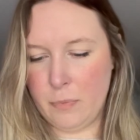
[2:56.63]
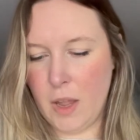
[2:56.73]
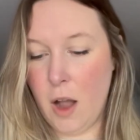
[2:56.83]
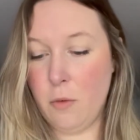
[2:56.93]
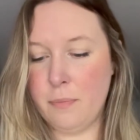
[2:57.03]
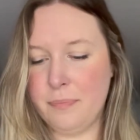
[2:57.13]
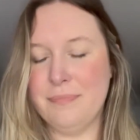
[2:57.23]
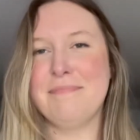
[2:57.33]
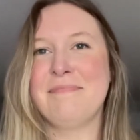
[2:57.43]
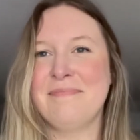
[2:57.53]
Oh,
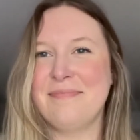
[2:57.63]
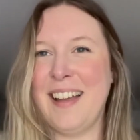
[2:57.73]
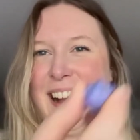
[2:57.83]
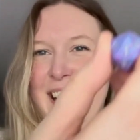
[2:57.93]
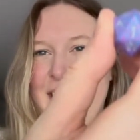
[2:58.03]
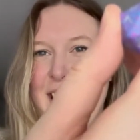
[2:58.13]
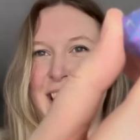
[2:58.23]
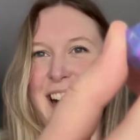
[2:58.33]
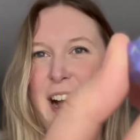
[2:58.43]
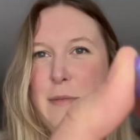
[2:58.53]

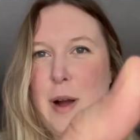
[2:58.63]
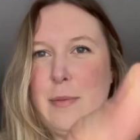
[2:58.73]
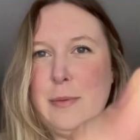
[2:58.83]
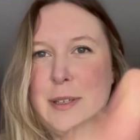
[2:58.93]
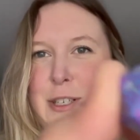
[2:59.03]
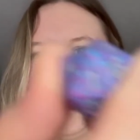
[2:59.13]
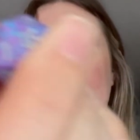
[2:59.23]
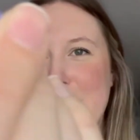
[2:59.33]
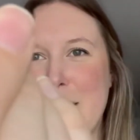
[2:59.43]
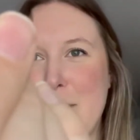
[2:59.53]
I probably jinxed it,